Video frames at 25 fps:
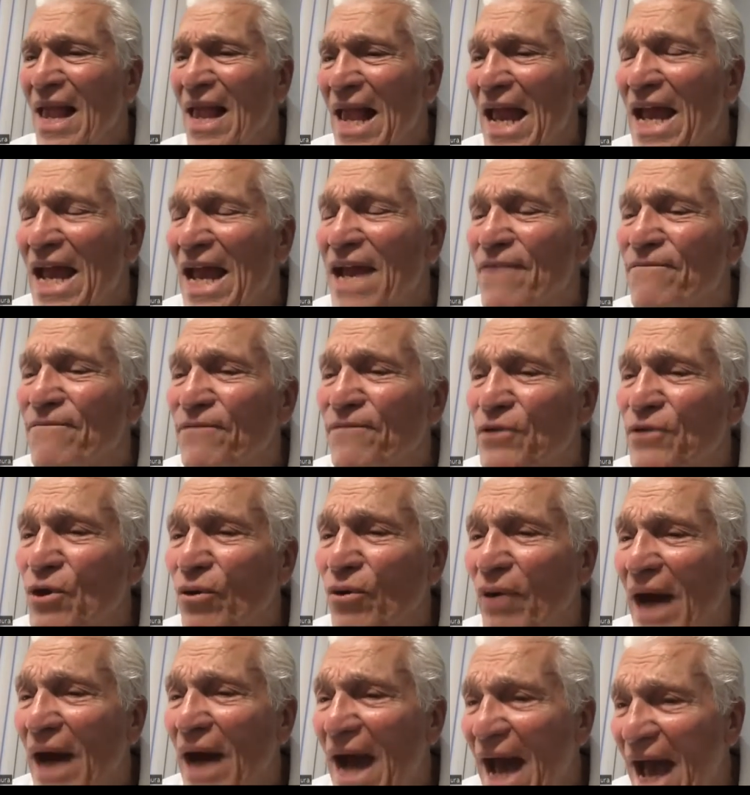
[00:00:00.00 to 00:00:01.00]
If
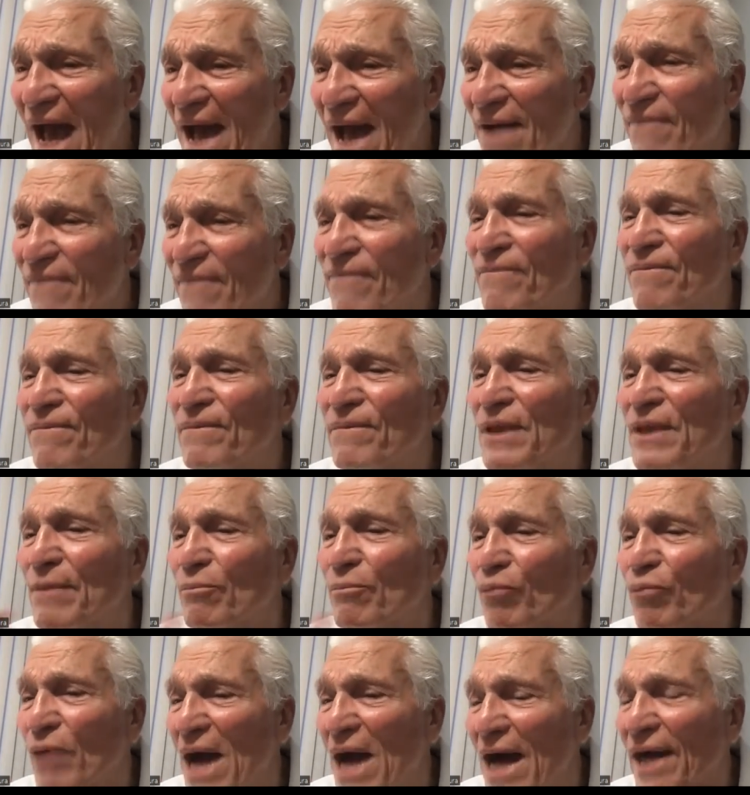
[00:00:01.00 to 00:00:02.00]
you have the
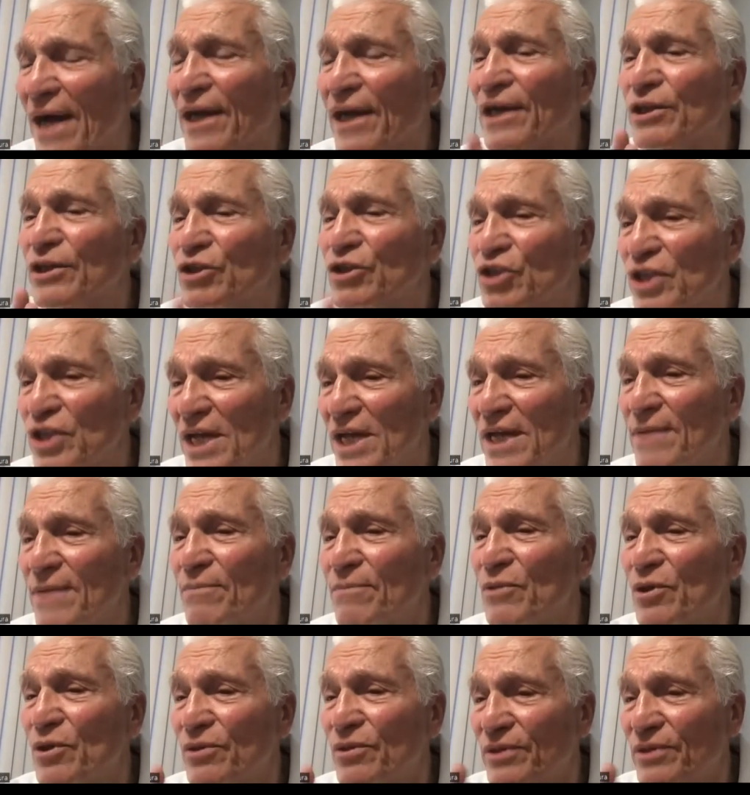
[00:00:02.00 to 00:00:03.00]
BRCA gene
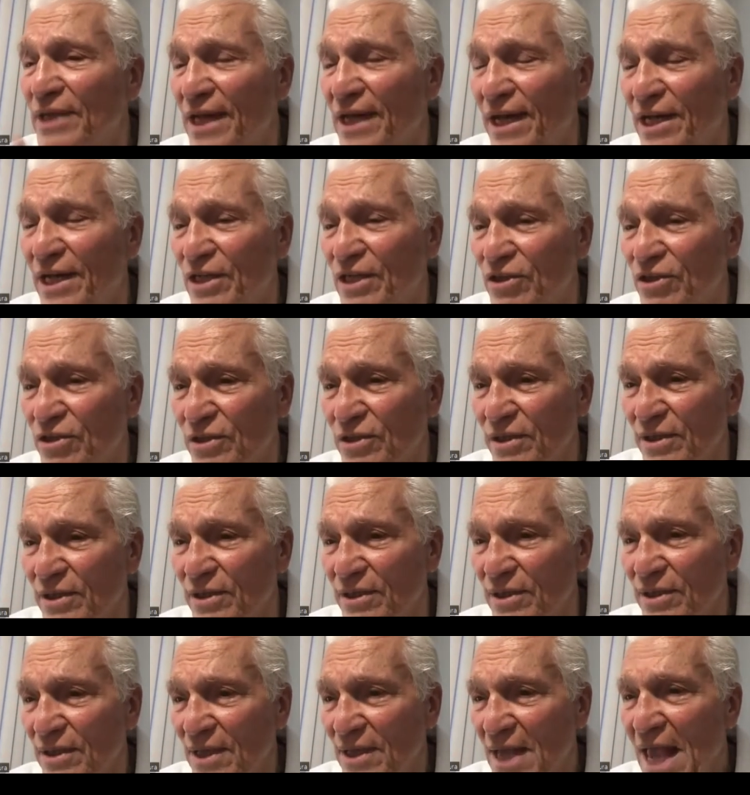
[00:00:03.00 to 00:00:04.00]
mutation
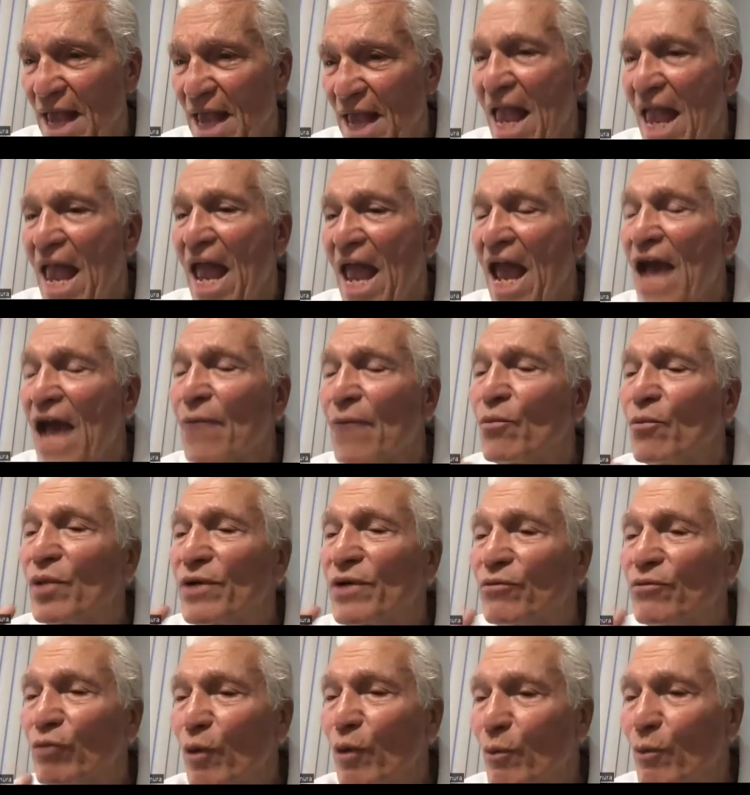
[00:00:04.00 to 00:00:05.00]
and we
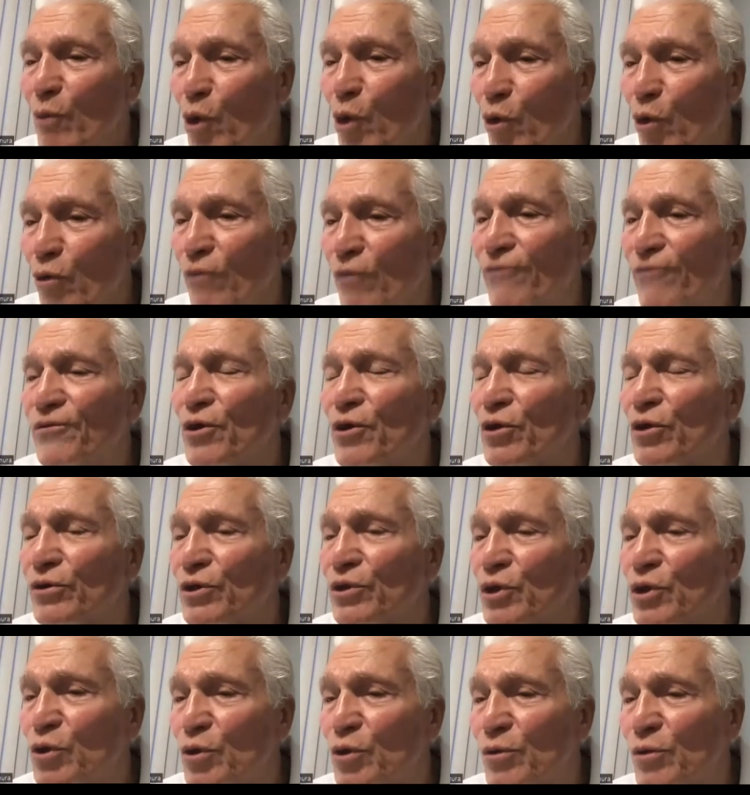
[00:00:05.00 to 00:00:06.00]
remove your
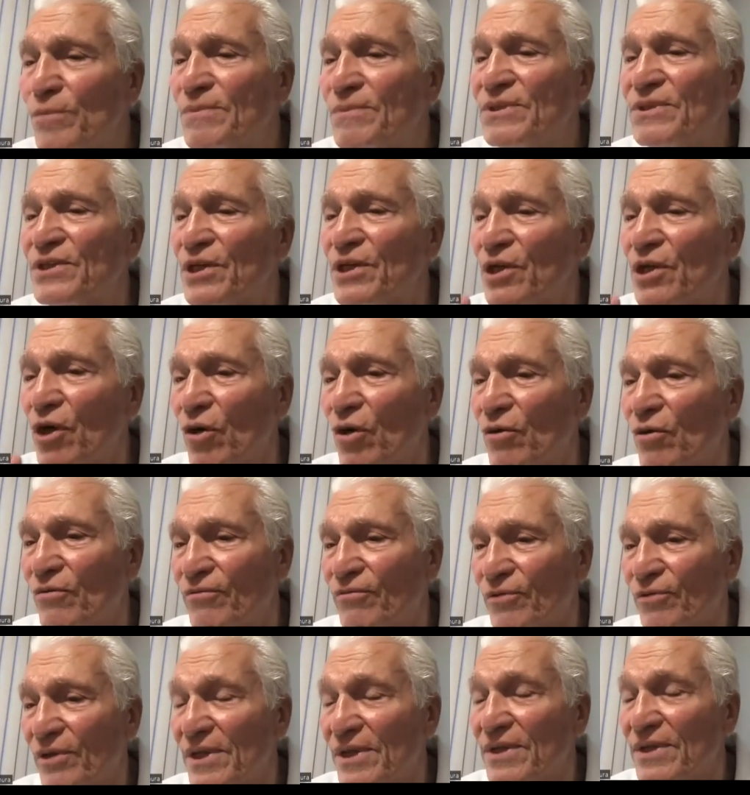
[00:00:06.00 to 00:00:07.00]
tubes and
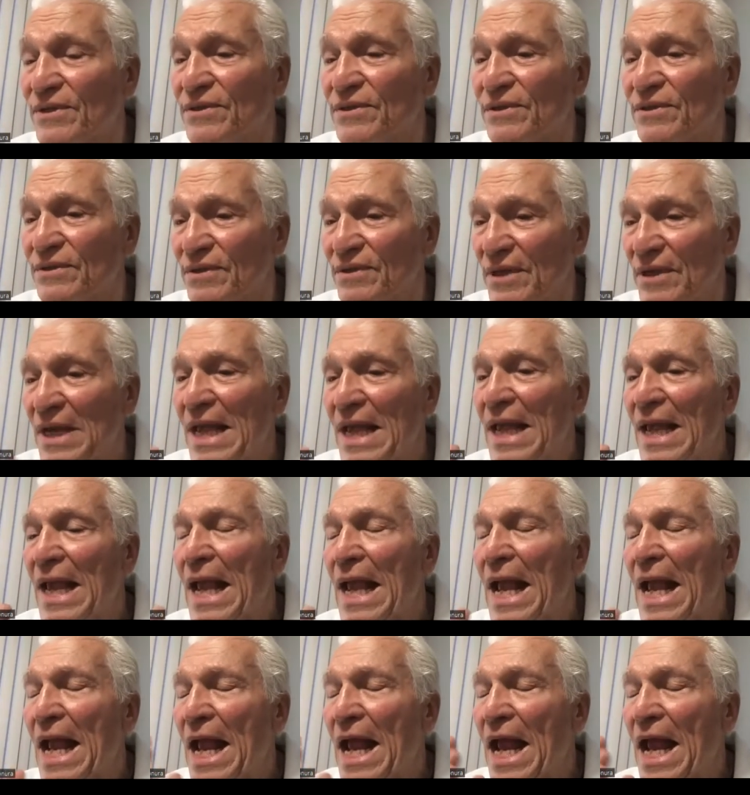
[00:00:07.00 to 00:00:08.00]
ovaries,
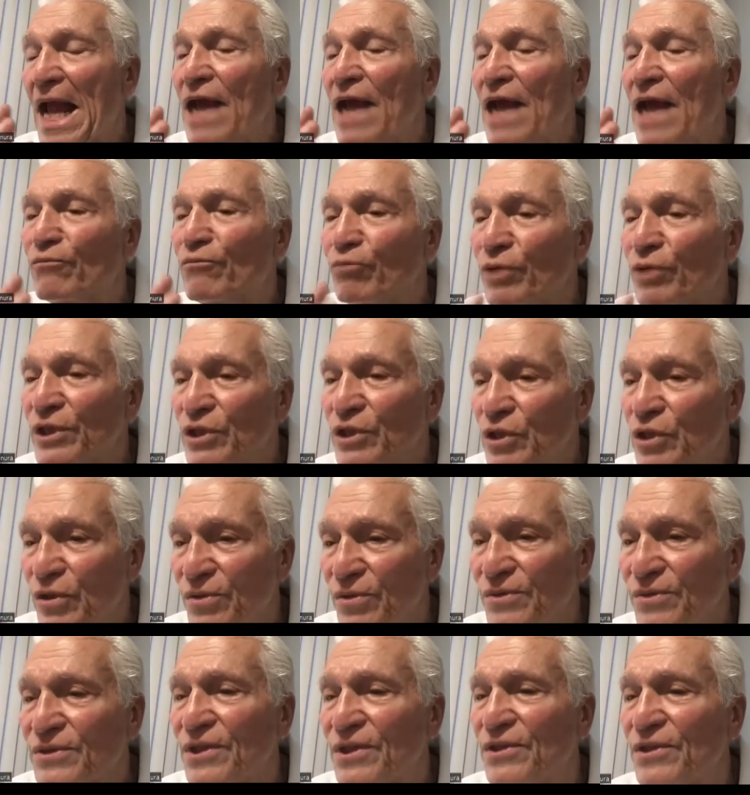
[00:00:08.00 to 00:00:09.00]
it
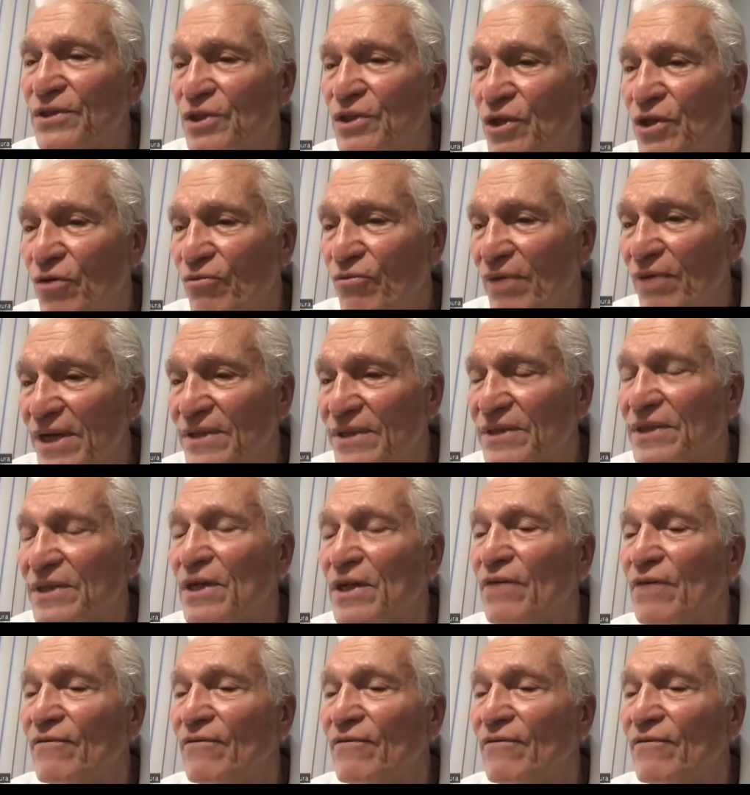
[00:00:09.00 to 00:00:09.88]
reduces your risk of